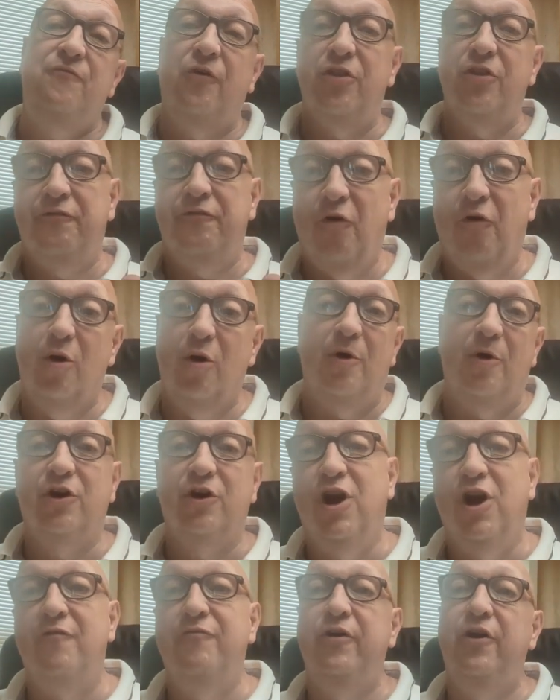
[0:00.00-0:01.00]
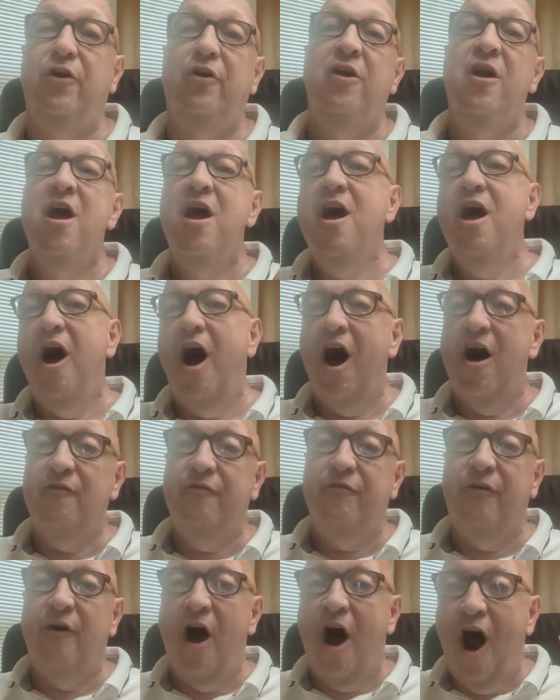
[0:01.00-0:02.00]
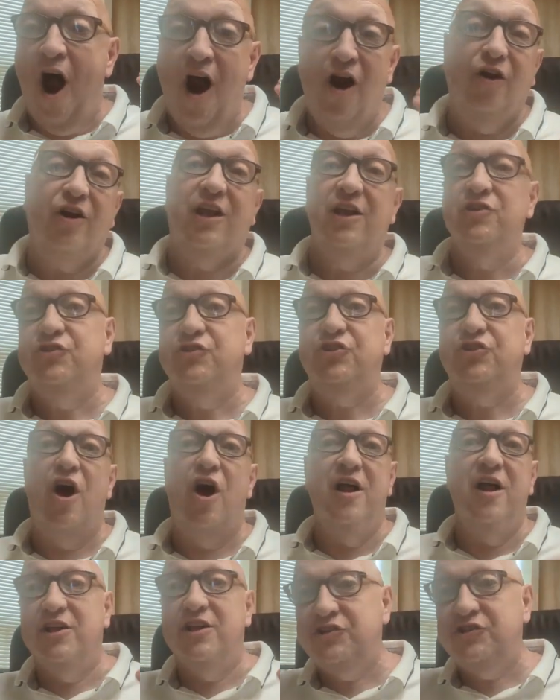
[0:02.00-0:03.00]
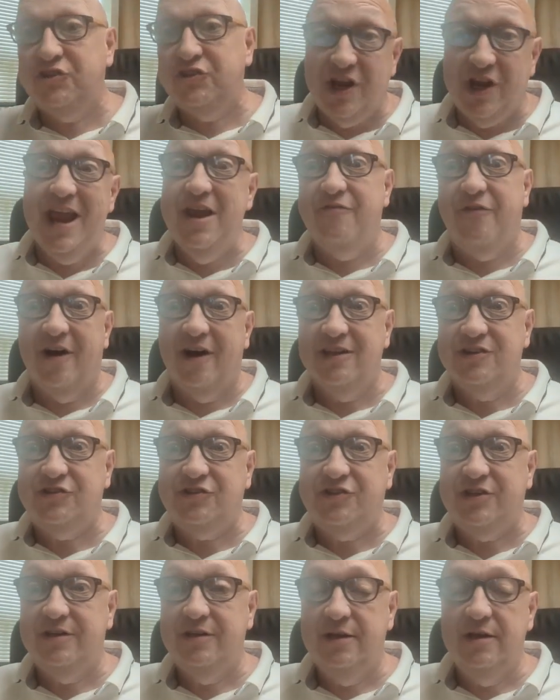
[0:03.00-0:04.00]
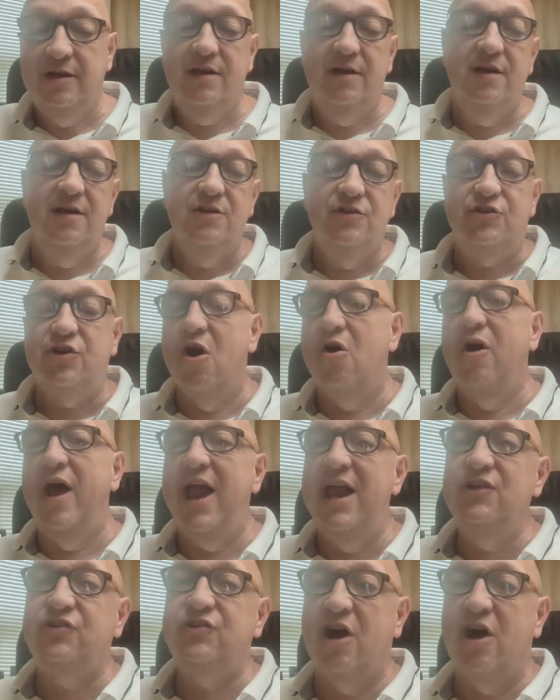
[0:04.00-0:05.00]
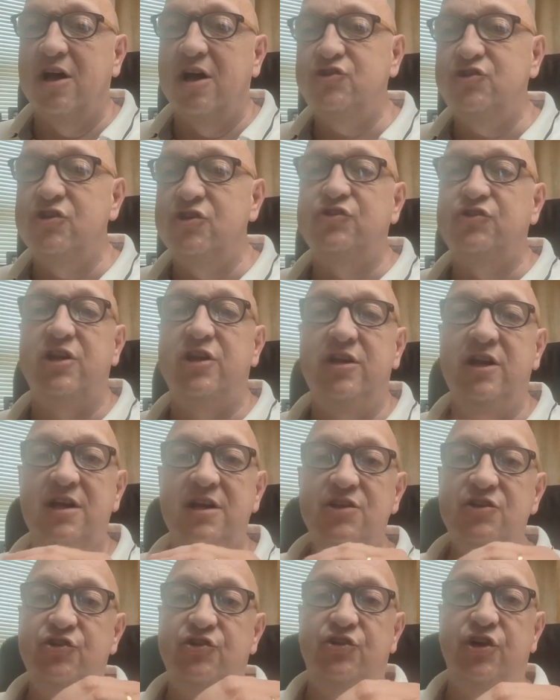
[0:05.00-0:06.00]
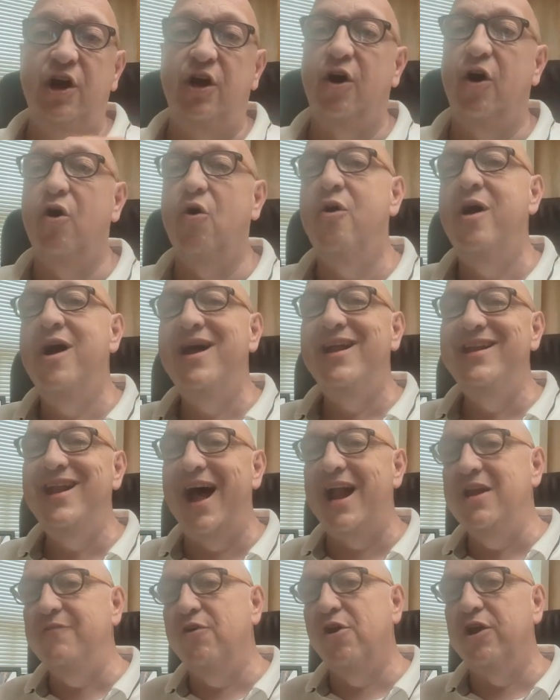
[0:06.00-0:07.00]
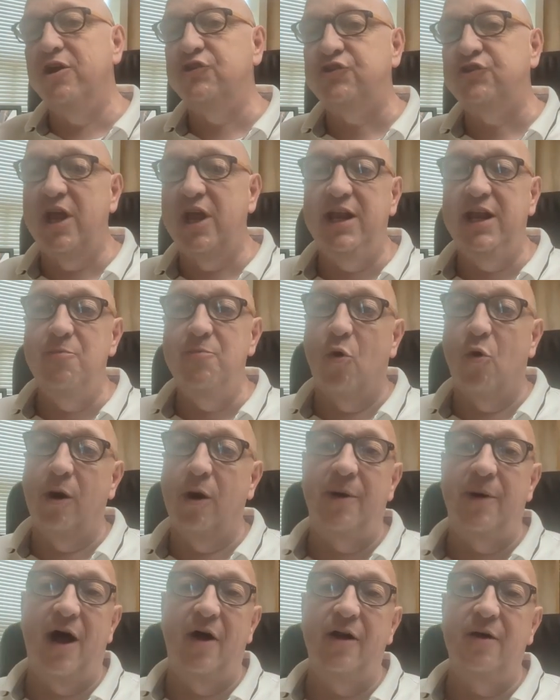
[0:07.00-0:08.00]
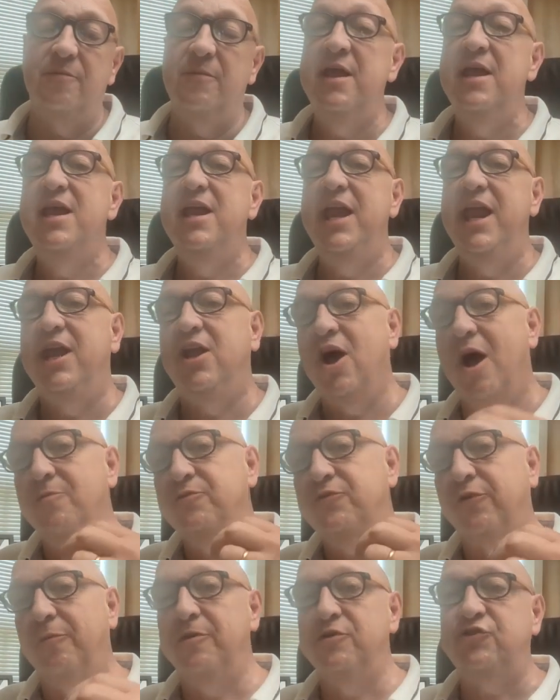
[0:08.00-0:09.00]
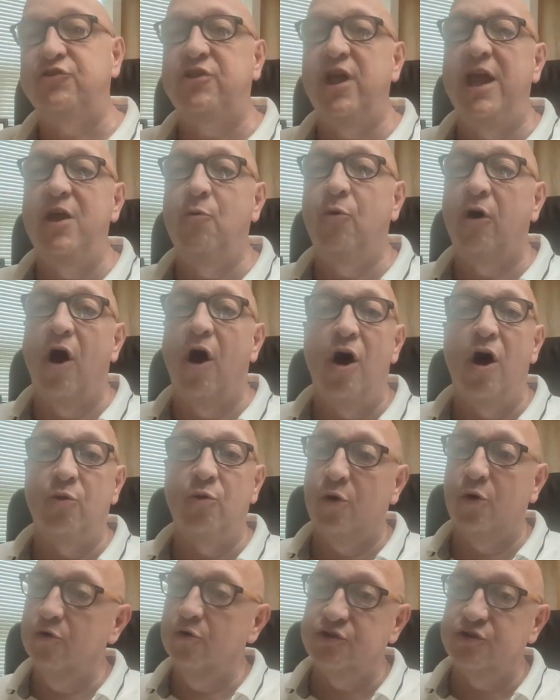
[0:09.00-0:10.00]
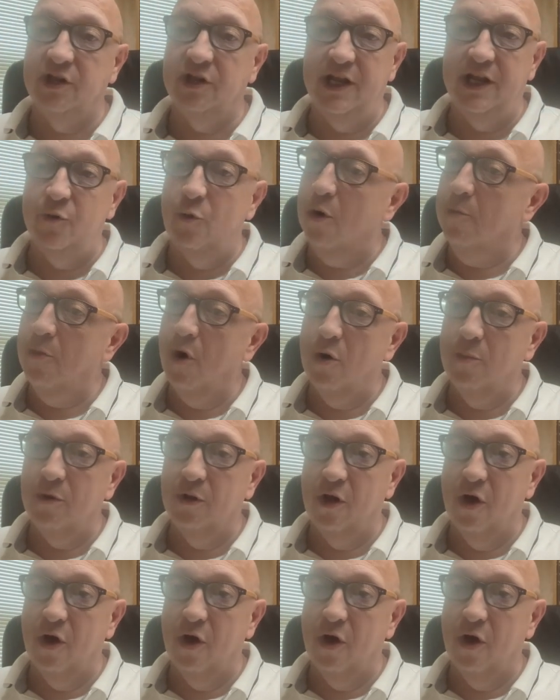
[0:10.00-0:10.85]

for the former governor of Arkansas to save us? So Asa Hutchinson, zero, not even going to say any more about him. He comes from a state where all roads lead to a mobile